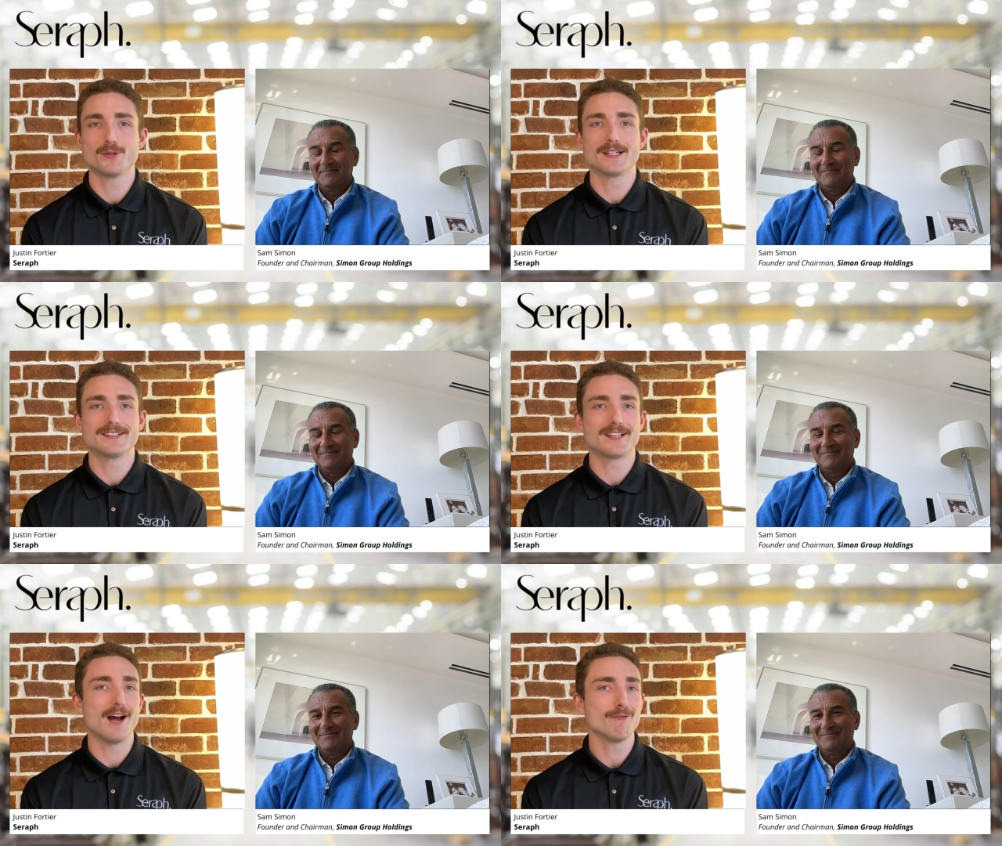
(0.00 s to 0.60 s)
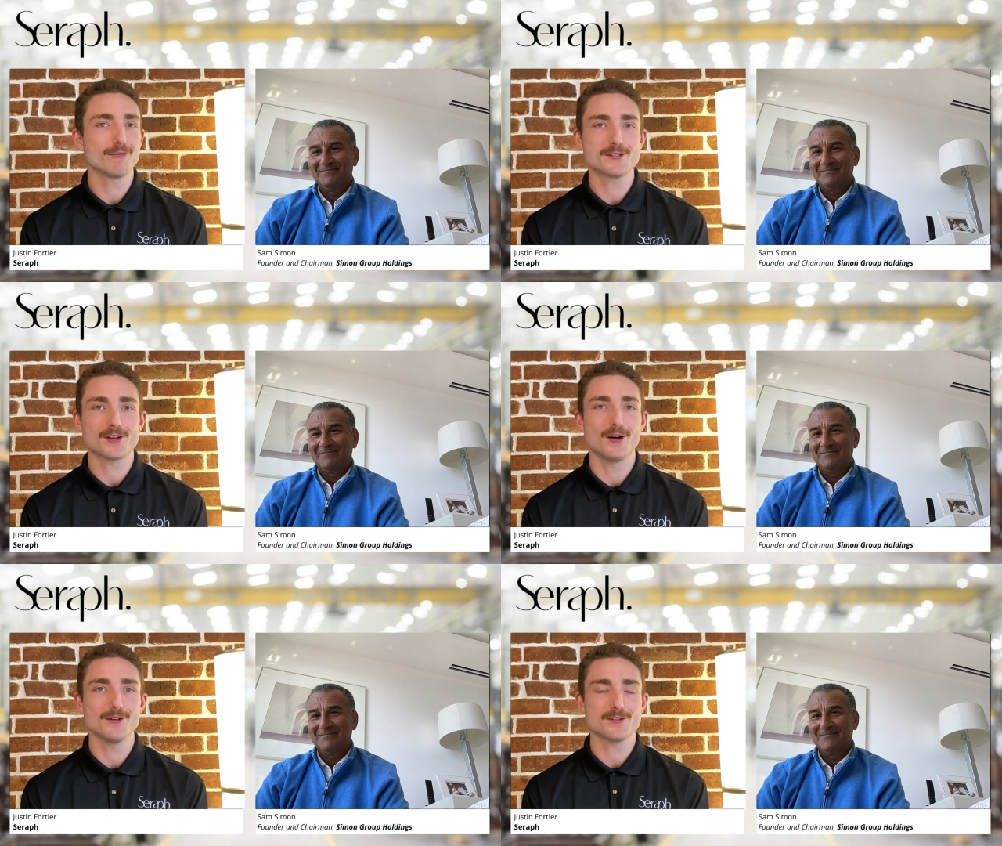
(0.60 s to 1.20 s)
Speaker 1: doing conference
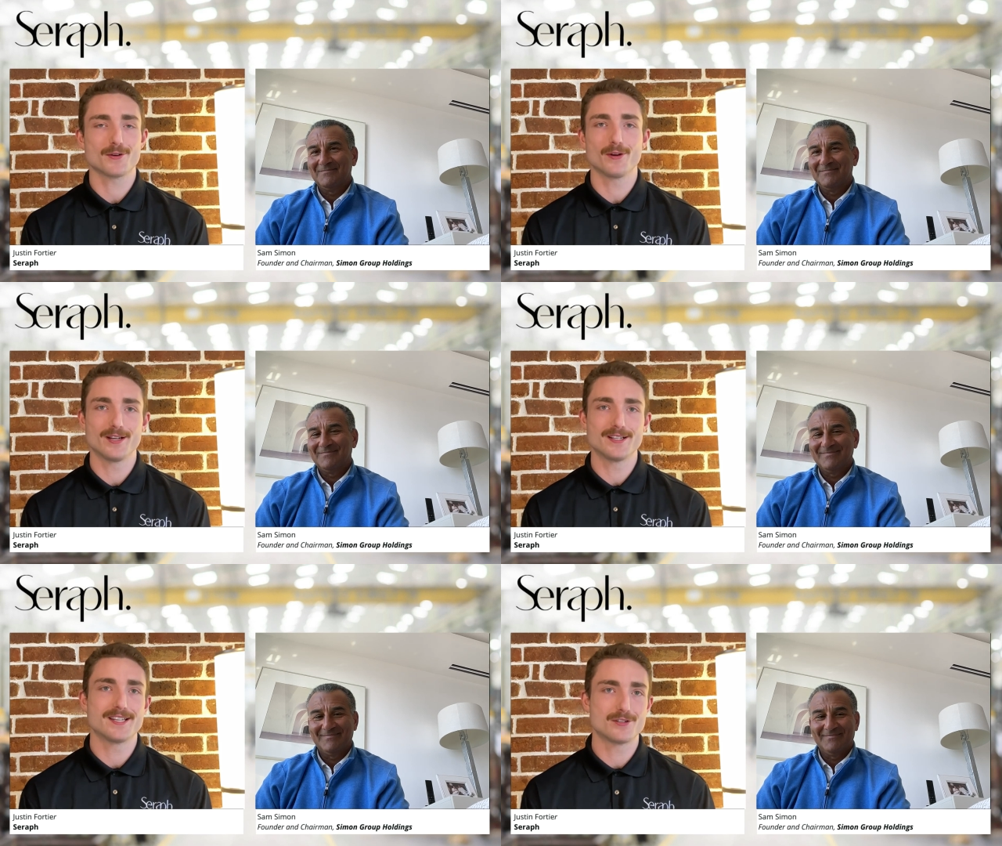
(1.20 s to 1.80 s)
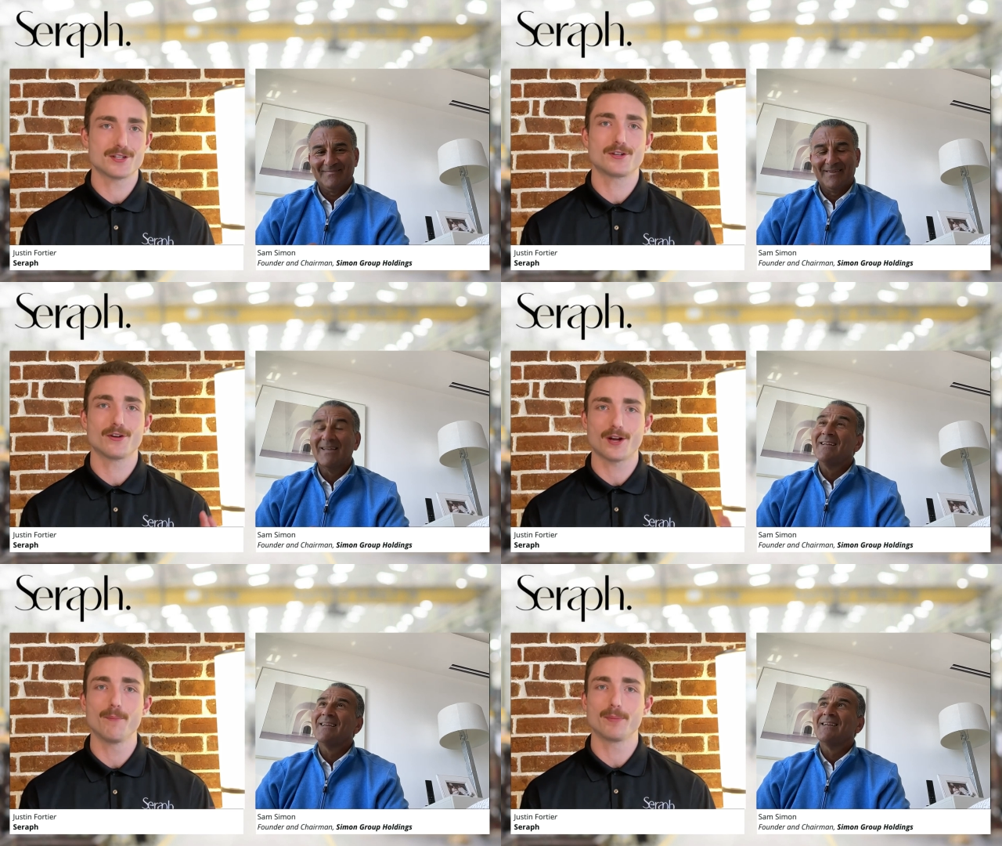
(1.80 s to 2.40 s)
calls or is it just your
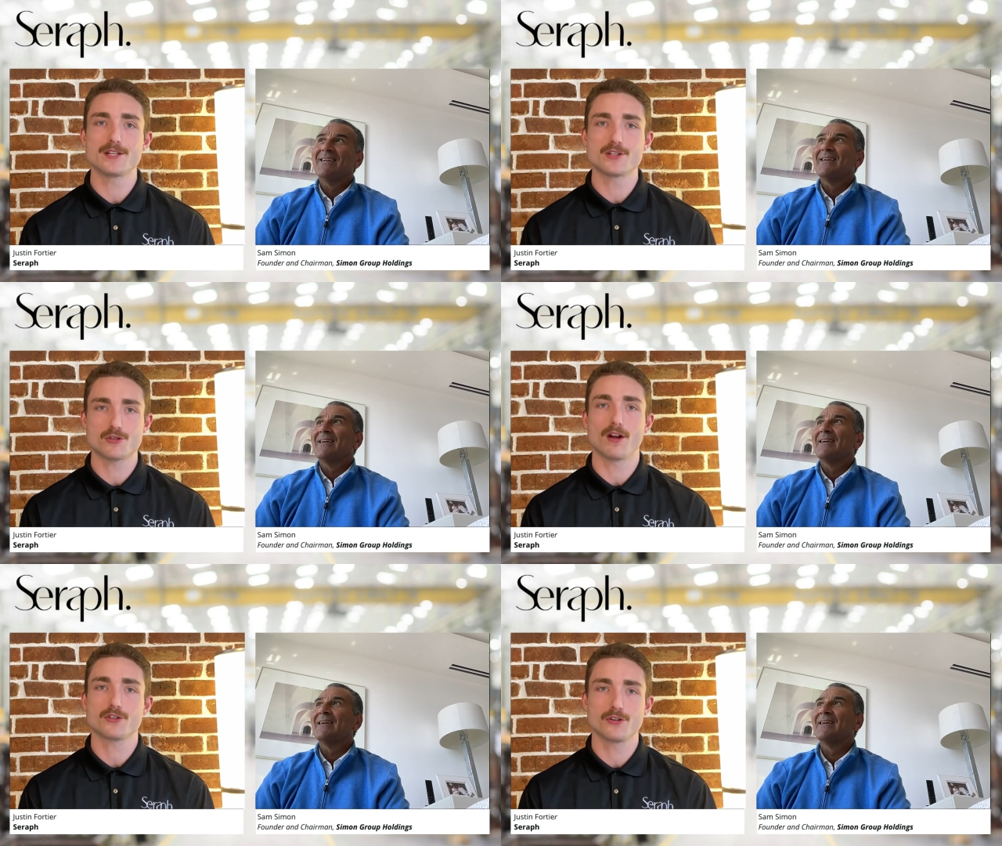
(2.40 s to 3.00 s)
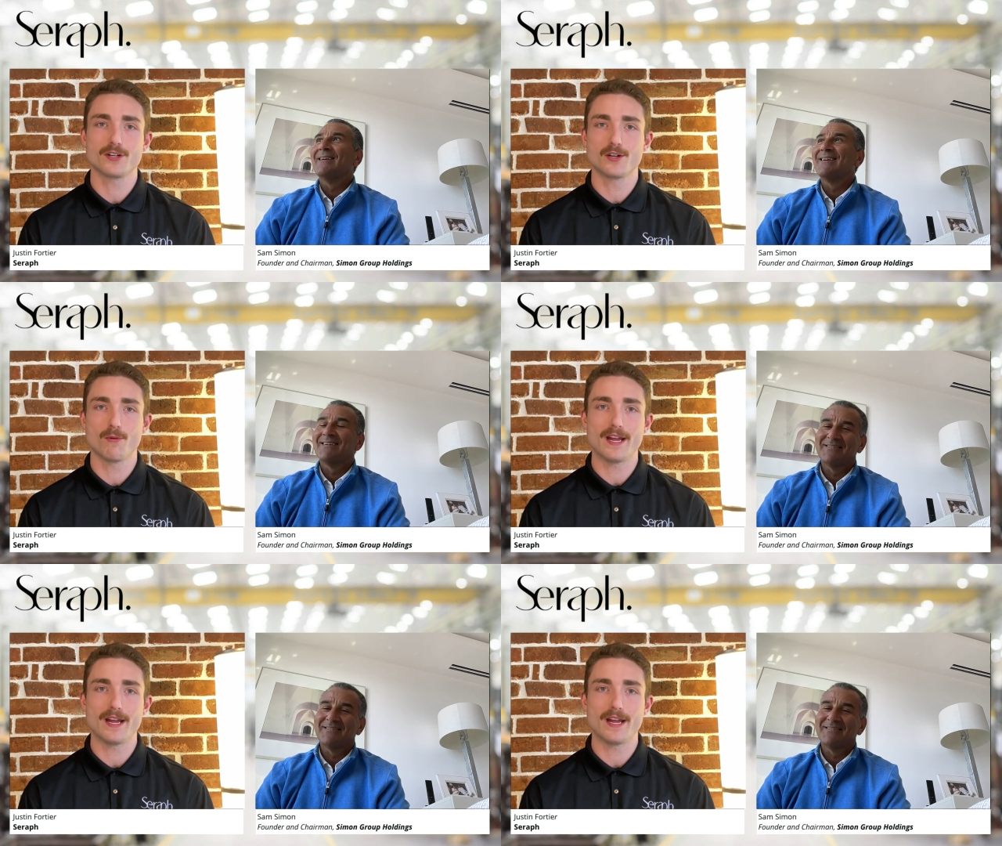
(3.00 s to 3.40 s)
company structured in a